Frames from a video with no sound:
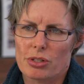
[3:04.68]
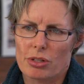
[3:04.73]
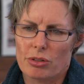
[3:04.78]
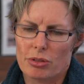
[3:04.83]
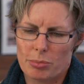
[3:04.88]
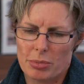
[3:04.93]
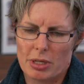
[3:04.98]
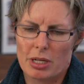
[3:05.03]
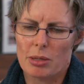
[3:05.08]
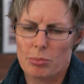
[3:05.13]
so
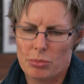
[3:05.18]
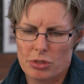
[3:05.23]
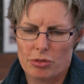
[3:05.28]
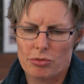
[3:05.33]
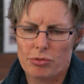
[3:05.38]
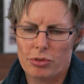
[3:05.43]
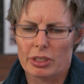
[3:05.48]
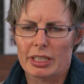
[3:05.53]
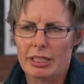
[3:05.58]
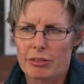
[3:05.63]
it becomes a
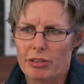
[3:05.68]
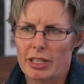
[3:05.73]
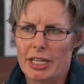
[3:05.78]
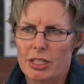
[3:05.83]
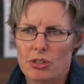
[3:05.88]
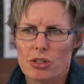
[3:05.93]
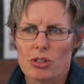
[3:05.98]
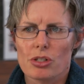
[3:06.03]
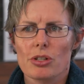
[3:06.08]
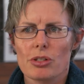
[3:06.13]
fully
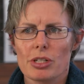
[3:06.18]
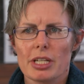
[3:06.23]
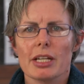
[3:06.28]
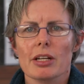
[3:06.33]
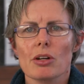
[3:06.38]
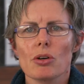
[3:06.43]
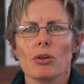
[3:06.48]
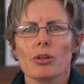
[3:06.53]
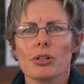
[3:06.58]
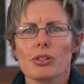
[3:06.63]
fledged
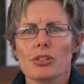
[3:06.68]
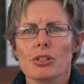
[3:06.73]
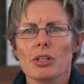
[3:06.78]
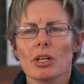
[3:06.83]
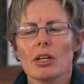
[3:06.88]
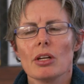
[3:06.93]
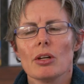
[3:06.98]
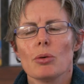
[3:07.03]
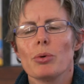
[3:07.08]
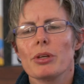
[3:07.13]
two-year course
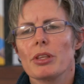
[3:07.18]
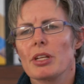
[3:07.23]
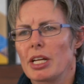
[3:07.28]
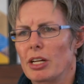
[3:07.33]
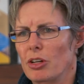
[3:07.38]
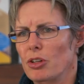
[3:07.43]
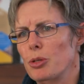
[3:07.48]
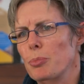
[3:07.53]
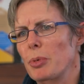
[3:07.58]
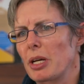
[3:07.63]
with an
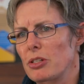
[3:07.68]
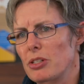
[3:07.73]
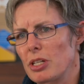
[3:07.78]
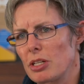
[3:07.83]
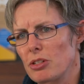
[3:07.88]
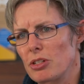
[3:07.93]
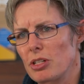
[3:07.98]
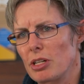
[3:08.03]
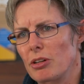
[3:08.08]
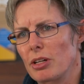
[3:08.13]
aerospace
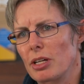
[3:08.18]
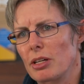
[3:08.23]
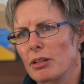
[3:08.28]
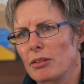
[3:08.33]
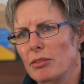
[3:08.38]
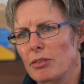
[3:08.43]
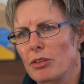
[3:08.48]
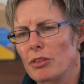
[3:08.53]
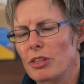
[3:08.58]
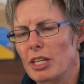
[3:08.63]
engineering
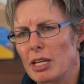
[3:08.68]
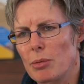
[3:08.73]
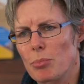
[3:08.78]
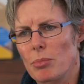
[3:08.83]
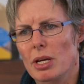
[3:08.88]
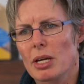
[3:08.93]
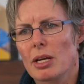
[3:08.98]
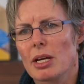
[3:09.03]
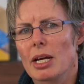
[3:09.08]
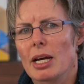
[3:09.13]

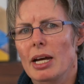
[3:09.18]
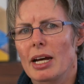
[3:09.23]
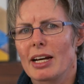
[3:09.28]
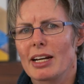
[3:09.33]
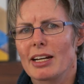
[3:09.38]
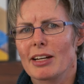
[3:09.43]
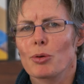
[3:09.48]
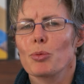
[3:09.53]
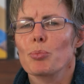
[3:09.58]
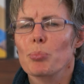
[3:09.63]
theme,
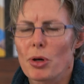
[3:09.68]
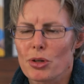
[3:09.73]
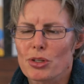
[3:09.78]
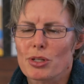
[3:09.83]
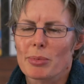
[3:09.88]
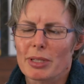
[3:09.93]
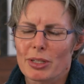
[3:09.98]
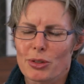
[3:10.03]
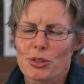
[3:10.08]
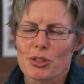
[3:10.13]

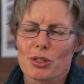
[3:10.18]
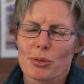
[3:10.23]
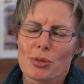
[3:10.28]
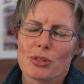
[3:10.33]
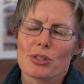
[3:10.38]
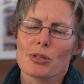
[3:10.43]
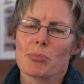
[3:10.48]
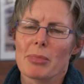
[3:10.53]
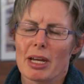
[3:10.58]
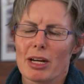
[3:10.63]
possibly also
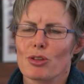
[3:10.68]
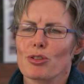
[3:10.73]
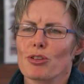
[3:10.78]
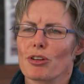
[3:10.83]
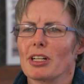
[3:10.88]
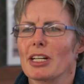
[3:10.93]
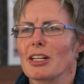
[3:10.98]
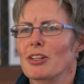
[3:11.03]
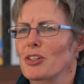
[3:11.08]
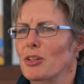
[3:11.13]
with some
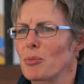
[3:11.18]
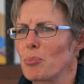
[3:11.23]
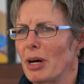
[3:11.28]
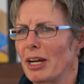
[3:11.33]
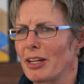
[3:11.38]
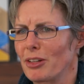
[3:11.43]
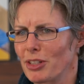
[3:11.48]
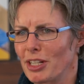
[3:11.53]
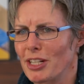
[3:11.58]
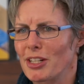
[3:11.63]
mechatronics and
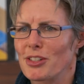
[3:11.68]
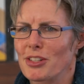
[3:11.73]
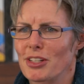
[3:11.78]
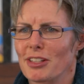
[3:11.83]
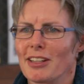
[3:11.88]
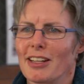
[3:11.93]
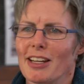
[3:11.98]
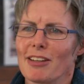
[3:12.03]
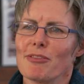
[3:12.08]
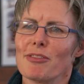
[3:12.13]
bionics
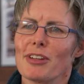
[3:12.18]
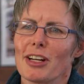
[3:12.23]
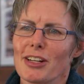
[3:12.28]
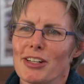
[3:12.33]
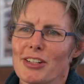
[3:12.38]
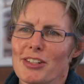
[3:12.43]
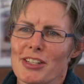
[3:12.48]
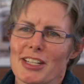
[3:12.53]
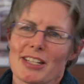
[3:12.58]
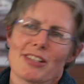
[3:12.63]
and
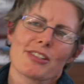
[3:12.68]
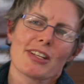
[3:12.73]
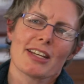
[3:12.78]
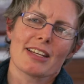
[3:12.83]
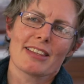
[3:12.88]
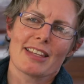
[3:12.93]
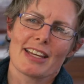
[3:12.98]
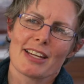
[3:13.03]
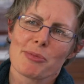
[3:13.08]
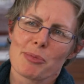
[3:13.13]
various things
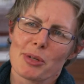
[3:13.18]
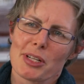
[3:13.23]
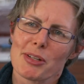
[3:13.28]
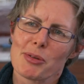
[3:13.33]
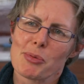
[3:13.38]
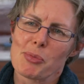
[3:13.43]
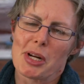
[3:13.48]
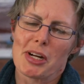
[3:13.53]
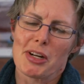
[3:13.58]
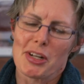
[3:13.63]
like that.
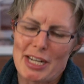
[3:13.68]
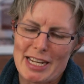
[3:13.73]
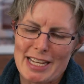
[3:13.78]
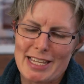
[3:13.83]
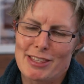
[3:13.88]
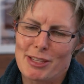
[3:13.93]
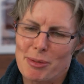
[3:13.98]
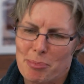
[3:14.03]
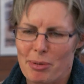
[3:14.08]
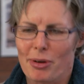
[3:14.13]
We're
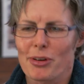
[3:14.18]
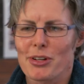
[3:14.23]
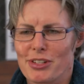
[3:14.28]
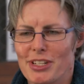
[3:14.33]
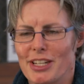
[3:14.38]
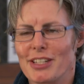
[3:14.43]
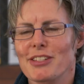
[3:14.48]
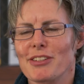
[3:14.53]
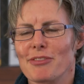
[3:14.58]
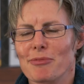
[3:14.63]
in the
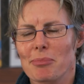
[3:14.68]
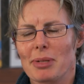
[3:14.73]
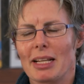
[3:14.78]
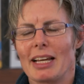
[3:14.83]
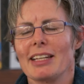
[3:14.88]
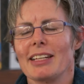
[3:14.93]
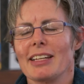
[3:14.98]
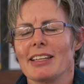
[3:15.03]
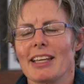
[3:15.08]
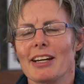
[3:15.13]
process of
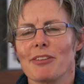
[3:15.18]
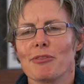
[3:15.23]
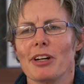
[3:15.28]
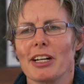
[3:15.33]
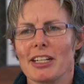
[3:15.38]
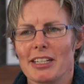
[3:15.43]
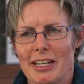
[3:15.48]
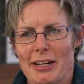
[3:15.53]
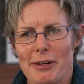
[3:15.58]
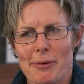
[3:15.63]
planning that
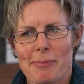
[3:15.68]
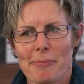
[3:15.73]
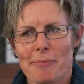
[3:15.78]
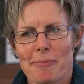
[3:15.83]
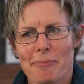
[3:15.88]
right now.